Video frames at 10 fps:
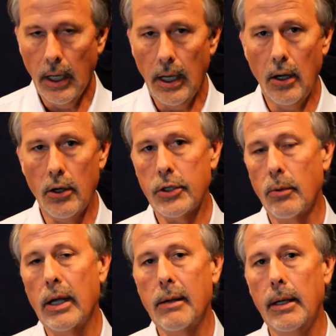I also
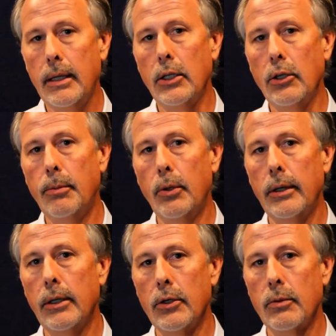recommend that you
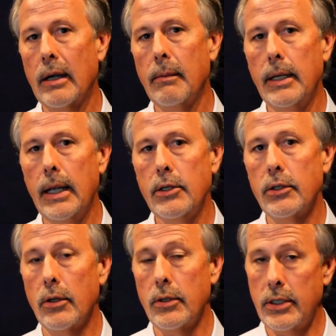put those
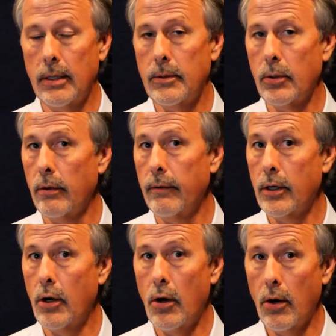recommendations on some sort of a
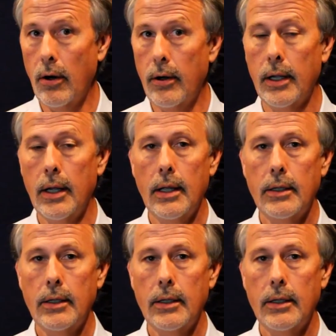card